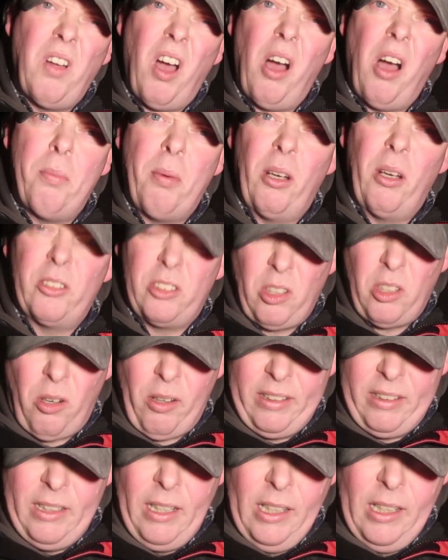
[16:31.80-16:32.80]

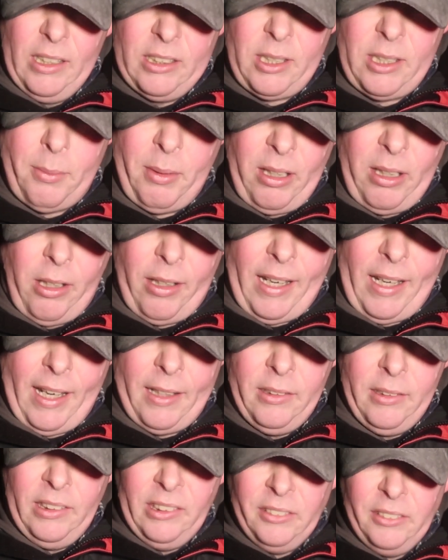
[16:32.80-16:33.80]
9:30, something like
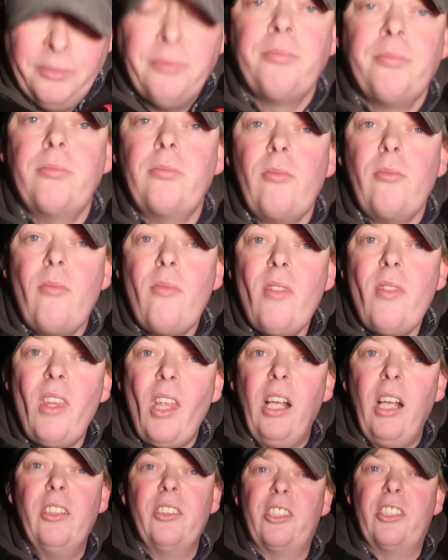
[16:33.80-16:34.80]
that.
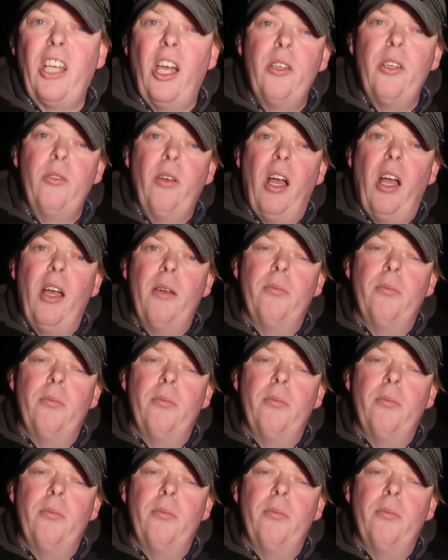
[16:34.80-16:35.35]
So